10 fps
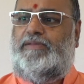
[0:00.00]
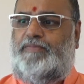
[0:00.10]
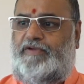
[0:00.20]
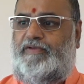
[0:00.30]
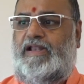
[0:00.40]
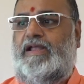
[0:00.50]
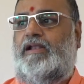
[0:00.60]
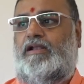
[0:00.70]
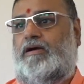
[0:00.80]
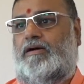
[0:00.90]

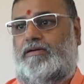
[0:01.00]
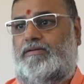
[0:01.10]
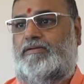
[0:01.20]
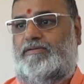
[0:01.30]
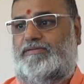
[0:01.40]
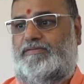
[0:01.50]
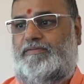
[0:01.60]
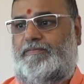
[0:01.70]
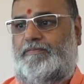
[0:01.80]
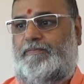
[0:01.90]
prevailing law,
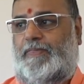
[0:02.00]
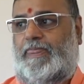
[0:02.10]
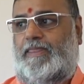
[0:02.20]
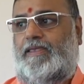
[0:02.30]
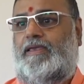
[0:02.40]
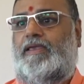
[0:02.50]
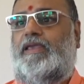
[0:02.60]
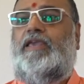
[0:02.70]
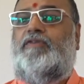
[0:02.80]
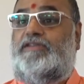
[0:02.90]

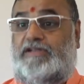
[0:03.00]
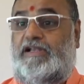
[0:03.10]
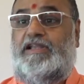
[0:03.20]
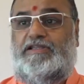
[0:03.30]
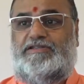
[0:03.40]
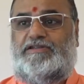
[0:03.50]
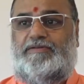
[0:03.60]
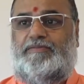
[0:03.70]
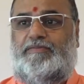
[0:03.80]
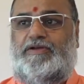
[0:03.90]
he was released
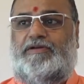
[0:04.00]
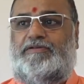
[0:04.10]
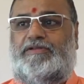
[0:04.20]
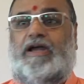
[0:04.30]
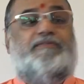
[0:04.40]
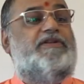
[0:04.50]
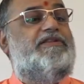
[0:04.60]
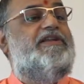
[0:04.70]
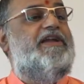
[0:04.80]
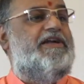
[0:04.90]
because after
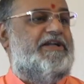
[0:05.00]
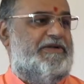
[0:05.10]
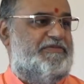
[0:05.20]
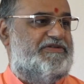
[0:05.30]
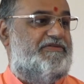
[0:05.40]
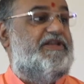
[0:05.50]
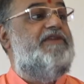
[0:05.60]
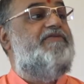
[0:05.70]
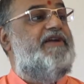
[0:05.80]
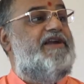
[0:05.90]

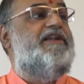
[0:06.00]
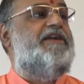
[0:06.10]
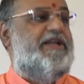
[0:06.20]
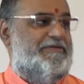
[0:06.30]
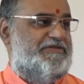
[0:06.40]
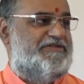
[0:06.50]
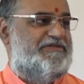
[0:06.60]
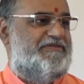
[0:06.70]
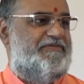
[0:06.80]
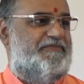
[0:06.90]
3 failed
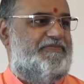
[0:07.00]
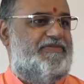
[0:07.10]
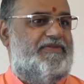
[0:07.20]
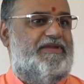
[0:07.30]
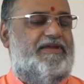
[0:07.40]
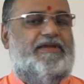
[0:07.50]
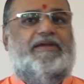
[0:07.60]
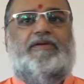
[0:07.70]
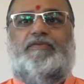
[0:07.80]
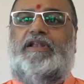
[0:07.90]
attempts,
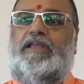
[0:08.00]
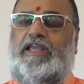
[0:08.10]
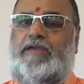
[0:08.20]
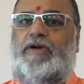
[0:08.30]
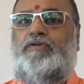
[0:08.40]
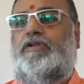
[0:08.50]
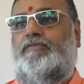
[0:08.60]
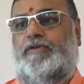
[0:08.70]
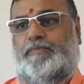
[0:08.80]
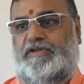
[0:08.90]
when he came out
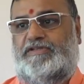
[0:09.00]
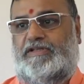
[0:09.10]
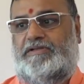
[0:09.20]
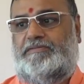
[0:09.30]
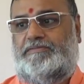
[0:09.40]
of the prison,